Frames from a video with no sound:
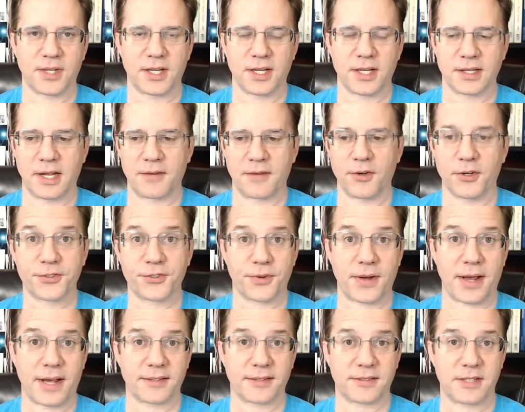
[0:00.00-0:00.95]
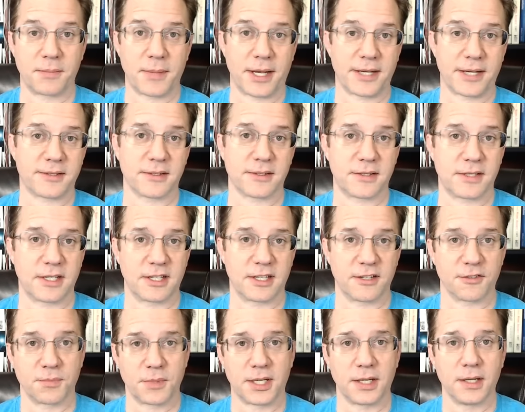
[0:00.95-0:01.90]
And I've also asked Emasys to
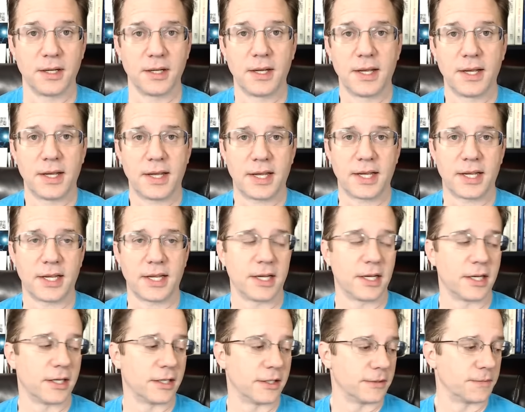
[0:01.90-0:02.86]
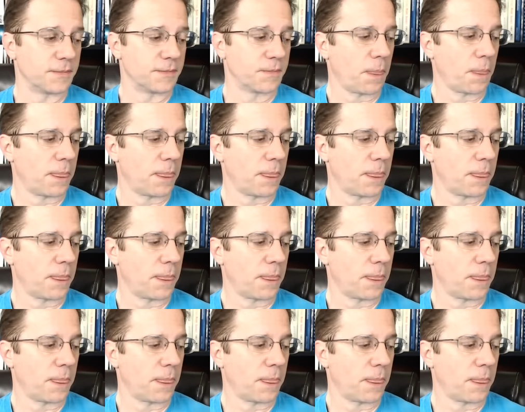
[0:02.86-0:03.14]
give me a, uh,